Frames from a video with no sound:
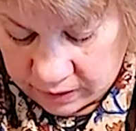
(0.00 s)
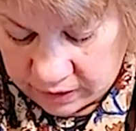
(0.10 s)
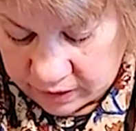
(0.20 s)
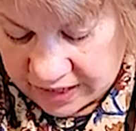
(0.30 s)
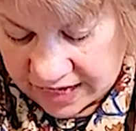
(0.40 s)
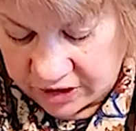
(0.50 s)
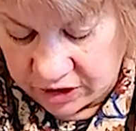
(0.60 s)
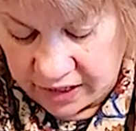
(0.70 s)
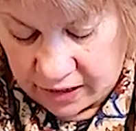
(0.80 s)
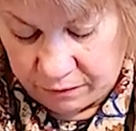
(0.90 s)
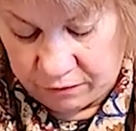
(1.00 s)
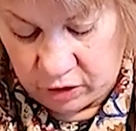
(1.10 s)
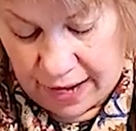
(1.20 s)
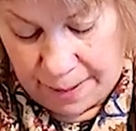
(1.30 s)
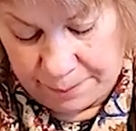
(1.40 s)
There's actually a
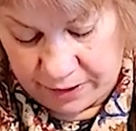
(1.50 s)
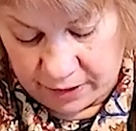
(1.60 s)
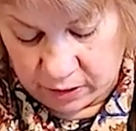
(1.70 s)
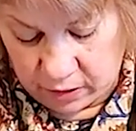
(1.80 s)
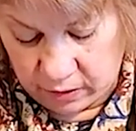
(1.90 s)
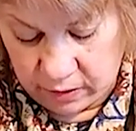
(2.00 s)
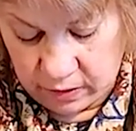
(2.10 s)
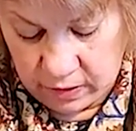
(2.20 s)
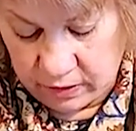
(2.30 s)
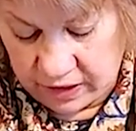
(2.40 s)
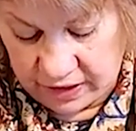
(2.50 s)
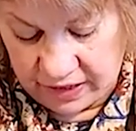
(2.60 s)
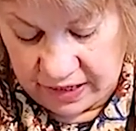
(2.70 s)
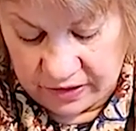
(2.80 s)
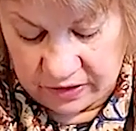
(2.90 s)
flap here
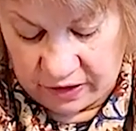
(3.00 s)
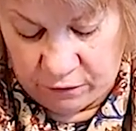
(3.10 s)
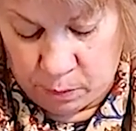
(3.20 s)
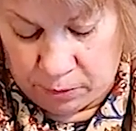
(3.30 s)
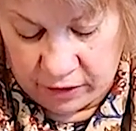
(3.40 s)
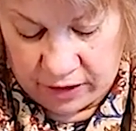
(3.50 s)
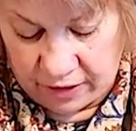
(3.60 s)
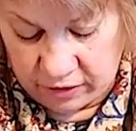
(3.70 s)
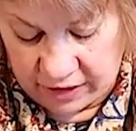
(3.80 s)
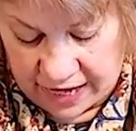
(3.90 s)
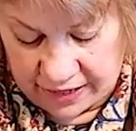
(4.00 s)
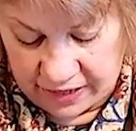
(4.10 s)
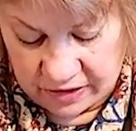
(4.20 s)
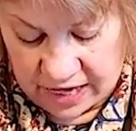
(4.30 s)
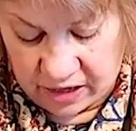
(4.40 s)
that if you put it under that,
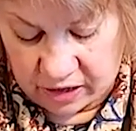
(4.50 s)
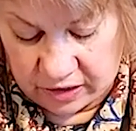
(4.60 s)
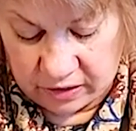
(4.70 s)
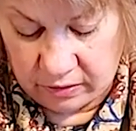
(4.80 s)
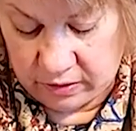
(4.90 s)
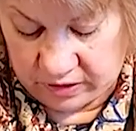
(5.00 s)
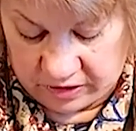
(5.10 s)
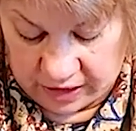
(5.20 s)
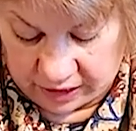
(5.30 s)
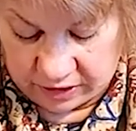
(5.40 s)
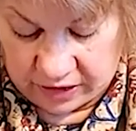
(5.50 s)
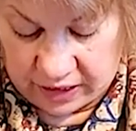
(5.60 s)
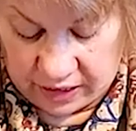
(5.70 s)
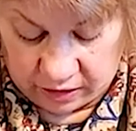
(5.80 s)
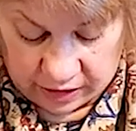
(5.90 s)
it's not going to stick to
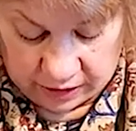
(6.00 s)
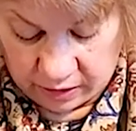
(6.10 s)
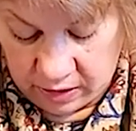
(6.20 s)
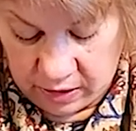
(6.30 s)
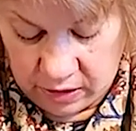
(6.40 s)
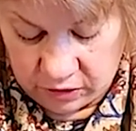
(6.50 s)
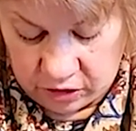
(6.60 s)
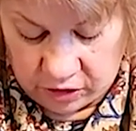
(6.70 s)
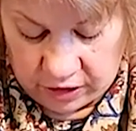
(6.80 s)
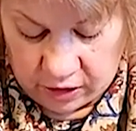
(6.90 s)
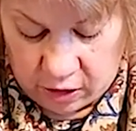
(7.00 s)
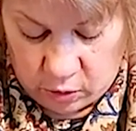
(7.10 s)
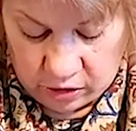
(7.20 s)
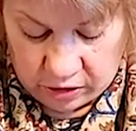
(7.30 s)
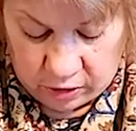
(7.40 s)
anything. So you're going to
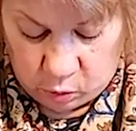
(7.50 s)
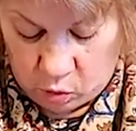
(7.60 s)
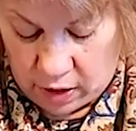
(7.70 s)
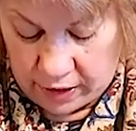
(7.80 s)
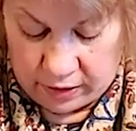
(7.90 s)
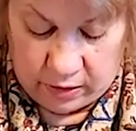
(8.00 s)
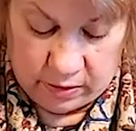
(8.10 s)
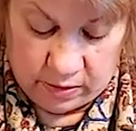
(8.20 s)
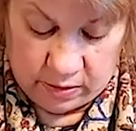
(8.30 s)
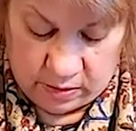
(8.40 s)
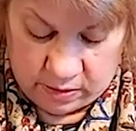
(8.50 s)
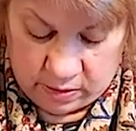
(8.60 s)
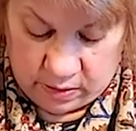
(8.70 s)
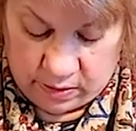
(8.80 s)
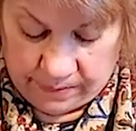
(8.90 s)
go to the one
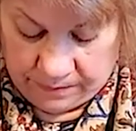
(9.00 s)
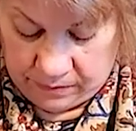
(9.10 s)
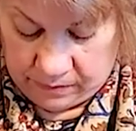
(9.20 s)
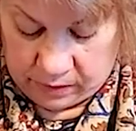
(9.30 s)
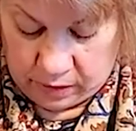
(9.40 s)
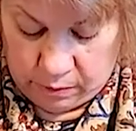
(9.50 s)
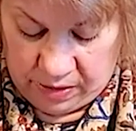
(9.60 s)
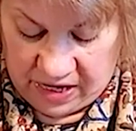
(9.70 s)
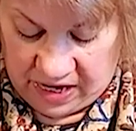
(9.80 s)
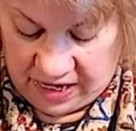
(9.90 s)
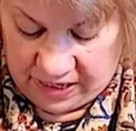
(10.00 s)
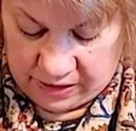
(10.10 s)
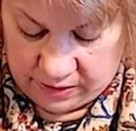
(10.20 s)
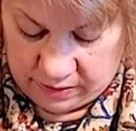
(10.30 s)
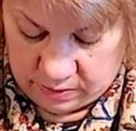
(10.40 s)
behind
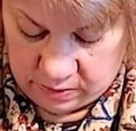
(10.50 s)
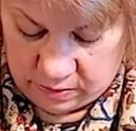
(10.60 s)
it.